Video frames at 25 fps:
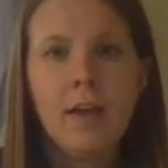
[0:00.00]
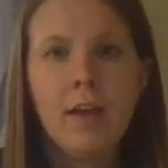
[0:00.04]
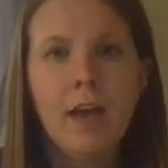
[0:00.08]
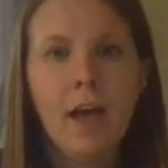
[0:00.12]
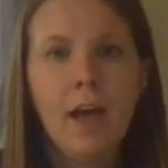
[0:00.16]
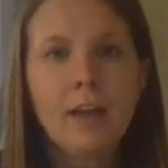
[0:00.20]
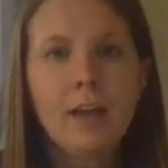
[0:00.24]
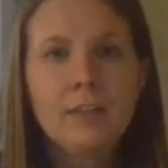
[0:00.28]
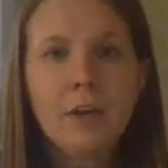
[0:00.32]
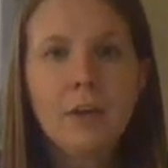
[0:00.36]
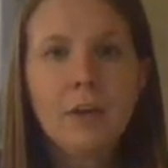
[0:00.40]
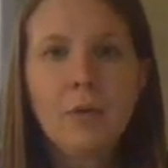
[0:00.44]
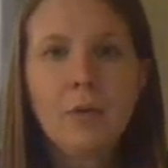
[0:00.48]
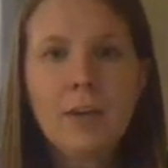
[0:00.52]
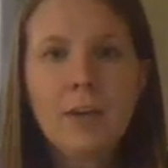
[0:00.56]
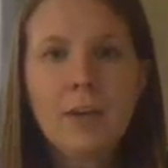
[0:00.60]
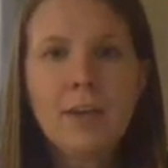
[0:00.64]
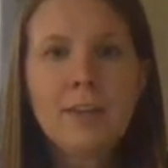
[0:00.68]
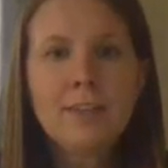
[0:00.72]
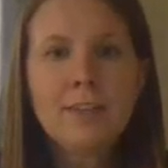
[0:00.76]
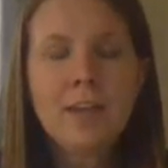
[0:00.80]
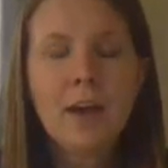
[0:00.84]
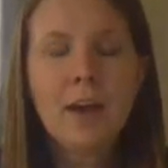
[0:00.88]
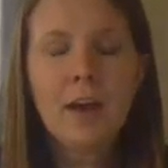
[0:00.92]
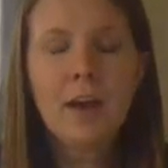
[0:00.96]
As
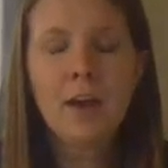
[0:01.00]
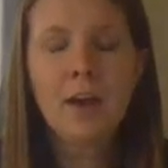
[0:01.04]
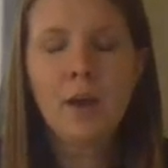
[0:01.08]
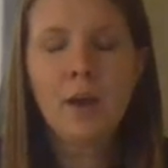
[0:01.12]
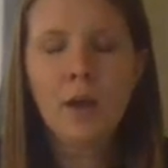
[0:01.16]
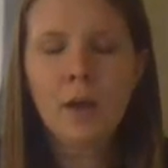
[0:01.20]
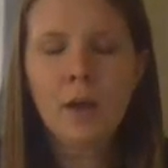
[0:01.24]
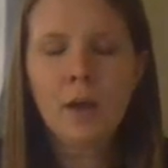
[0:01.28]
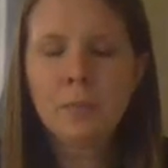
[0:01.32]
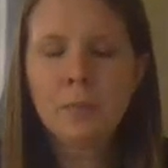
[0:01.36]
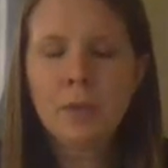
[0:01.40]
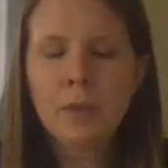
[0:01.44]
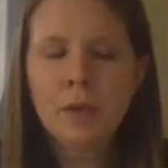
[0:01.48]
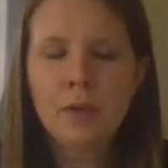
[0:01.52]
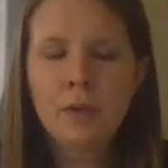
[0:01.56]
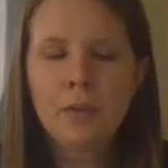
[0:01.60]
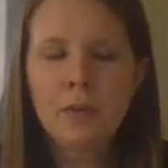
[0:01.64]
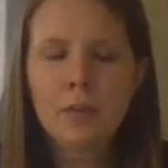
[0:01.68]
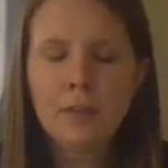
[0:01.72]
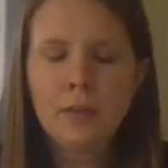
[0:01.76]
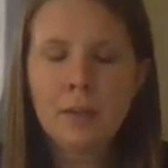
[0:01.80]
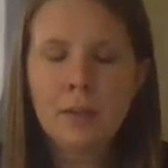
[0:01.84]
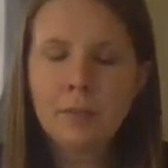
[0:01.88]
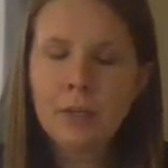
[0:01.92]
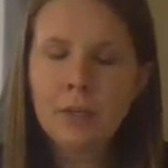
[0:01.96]
always,
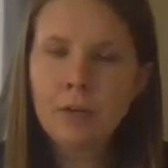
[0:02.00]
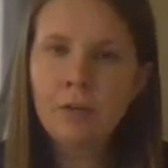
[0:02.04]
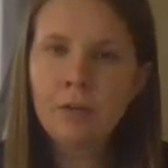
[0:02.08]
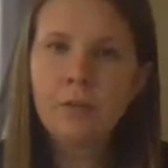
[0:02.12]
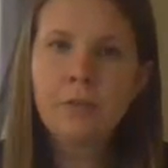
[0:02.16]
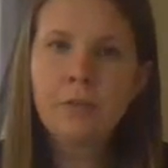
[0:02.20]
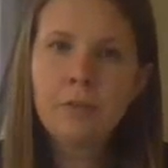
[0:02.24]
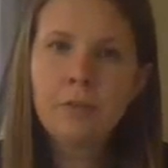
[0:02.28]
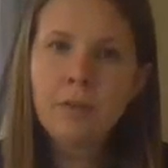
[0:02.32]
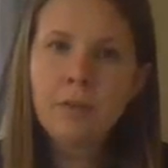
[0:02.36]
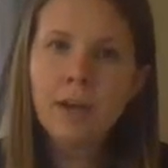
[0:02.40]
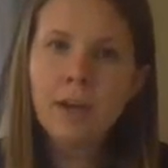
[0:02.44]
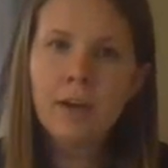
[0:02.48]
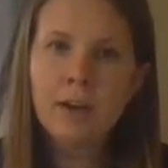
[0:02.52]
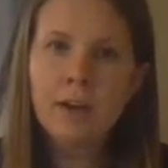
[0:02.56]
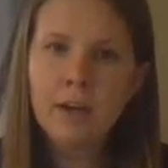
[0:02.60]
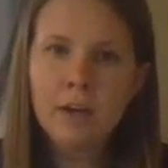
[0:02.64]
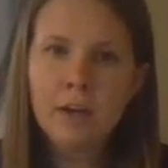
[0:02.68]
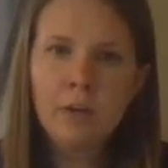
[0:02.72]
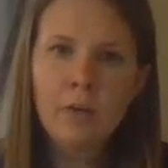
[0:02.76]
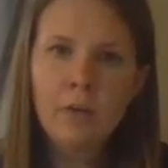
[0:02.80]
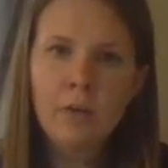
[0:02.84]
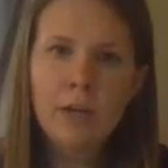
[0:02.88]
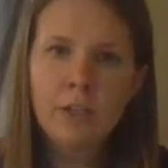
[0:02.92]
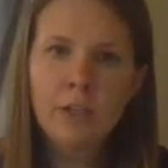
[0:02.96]
let me know if you've got
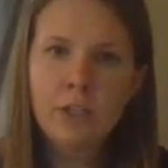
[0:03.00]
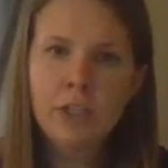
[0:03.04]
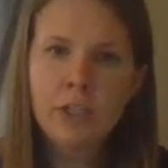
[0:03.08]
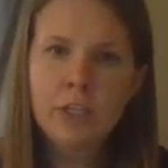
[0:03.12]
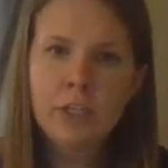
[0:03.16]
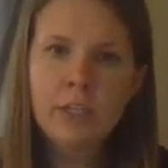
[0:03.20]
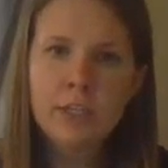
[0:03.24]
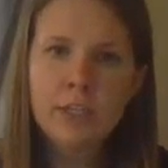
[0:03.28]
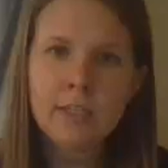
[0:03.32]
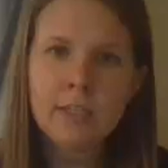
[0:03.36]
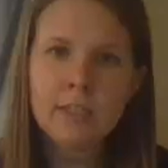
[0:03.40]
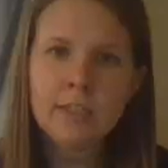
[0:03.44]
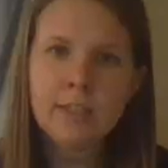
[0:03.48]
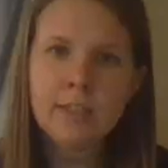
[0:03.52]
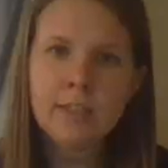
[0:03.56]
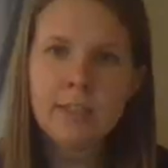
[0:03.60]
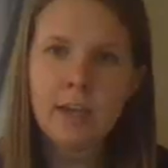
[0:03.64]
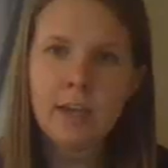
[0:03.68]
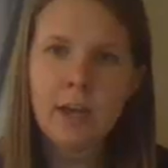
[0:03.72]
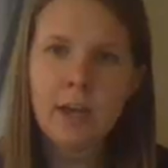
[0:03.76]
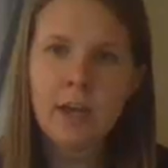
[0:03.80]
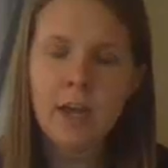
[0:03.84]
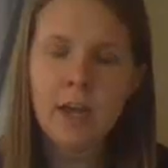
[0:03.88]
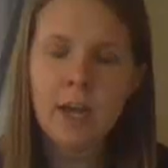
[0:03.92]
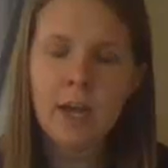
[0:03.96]
any questions.
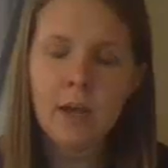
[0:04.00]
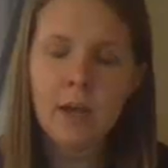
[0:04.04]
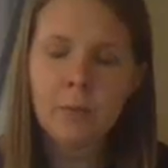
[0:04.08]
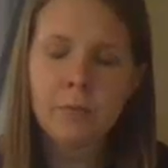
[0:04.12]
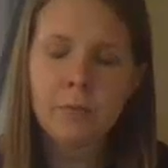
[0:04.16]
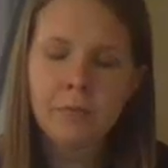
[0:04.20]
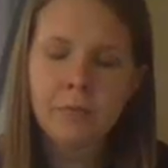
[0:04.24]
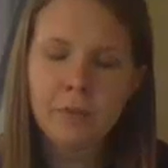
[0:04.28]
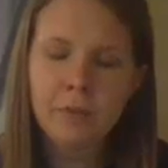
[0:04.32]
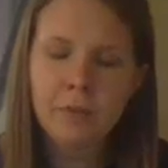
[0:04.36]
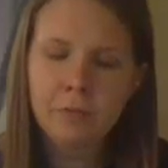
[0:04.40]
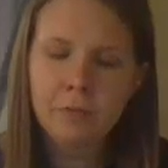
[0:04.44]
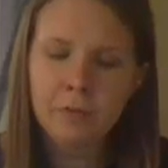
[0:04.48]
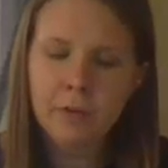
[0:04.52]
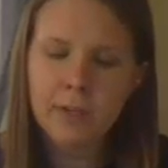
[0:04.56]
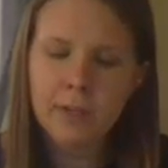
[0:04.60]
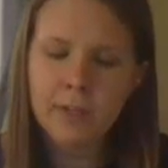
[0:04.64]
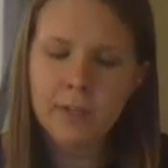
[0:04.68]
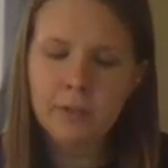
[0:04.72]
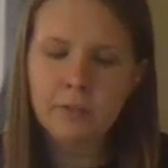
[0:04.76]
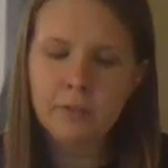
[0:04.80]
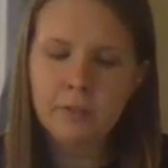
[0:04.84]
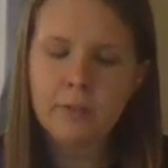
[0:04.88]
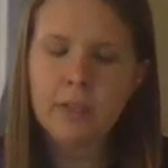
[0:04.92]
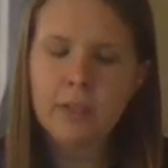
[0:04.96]
Feel free
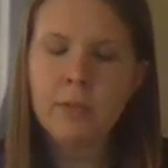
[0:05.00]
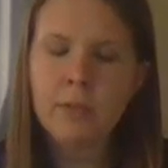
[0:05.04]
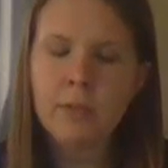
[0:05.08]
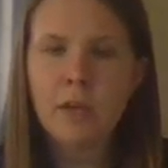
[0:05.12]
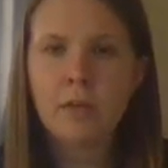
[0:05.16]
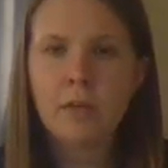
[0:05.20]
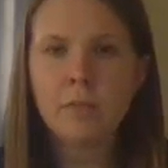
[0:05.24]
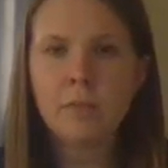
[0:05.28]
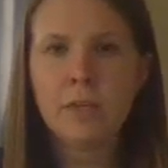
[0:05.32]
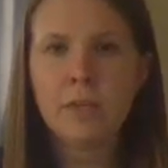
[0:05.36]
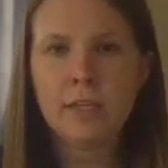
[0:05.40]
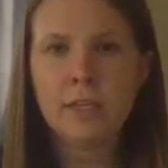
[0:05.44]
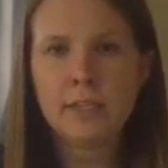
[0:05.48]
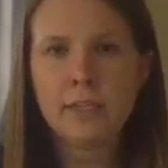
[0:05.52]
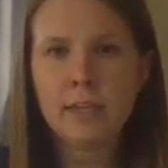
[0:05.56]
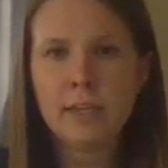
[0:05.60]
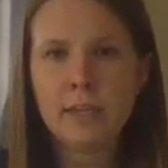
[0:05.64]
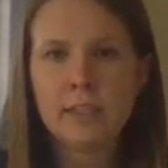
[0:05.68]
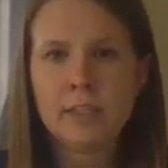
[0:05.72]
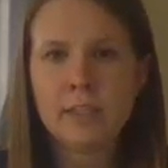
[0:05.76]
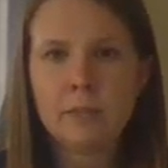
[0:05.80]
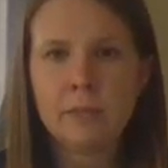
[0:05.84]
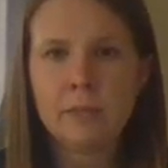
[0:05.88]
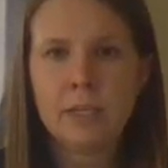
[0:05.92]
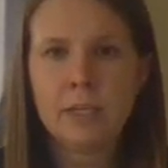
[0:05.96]
to email me,
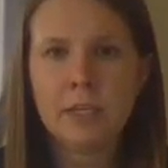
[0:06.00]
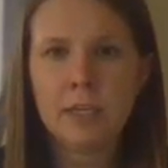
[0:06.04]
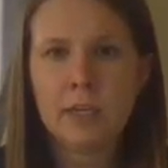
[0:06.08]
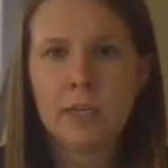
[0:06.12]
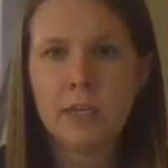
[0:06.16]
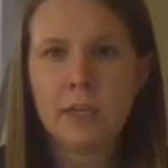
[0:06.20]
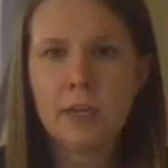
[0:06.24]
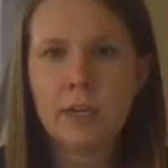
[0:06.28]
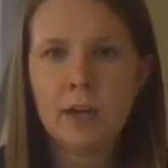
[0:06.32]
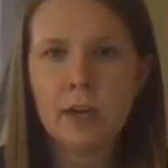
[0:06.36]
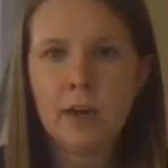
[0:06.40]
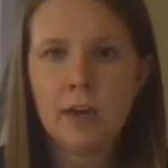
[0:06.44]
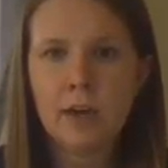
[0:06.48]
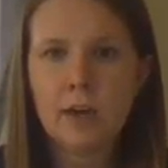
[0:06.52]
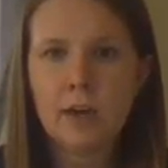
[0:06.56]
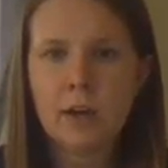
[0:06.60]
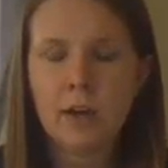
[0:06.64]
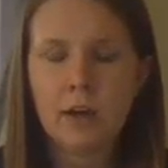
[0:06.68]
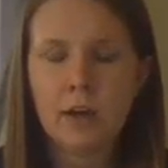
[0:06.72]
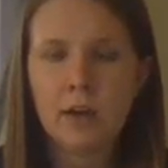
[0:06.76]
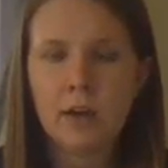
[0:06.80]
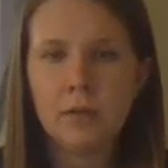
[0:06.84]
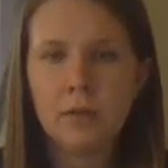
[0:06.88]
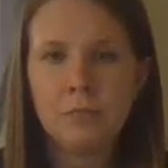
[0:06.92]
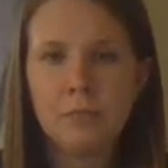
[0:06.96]
text me,
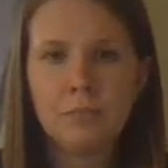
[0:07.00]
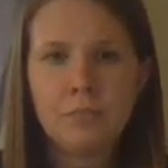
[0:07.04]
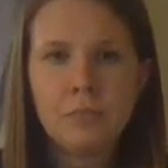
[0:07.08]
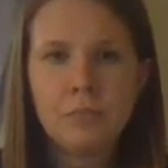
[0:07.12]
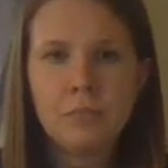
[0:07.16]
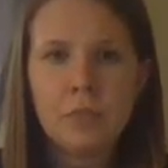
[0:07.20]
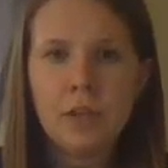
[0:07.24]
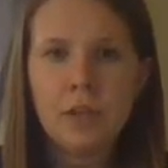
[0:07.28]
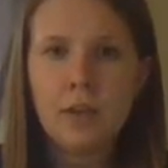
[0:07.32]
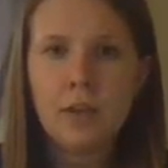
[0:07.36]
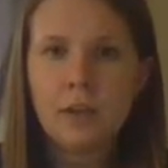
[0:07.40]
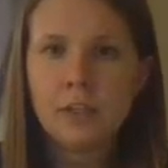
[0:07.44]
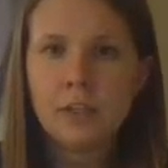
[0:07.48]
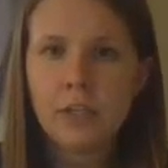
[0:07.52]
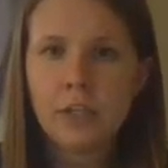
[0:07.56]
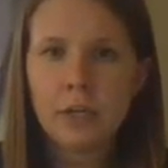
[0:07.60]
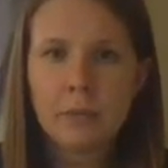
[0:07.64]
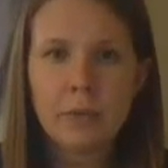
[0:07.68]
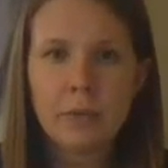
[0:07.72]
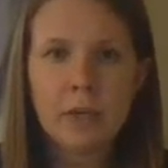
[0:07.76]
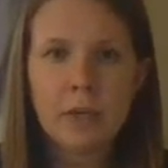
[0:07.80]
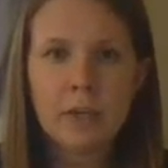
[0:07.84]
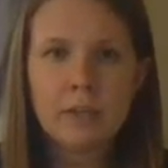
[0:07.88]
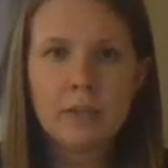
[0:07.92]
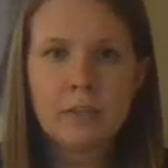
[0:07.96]
check
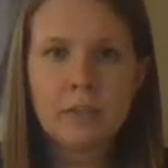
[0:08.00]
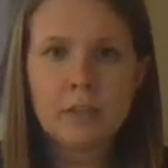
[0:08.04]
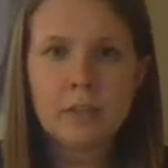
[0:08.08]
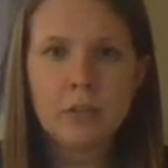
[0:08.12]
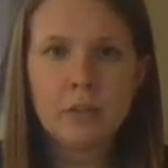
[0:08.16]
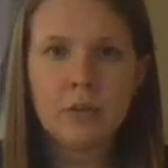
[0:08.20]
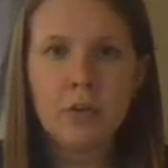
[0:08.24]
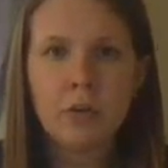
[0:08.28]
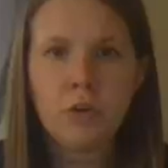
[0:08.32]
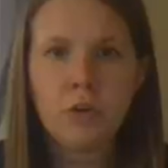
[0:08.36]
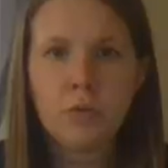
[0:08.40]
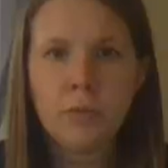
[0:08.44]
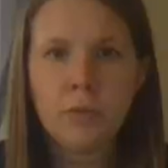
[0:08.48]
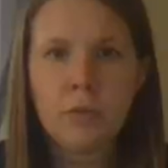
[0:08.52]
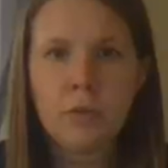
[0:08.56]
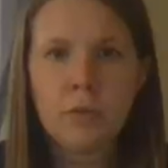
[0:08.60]
me on Zoom.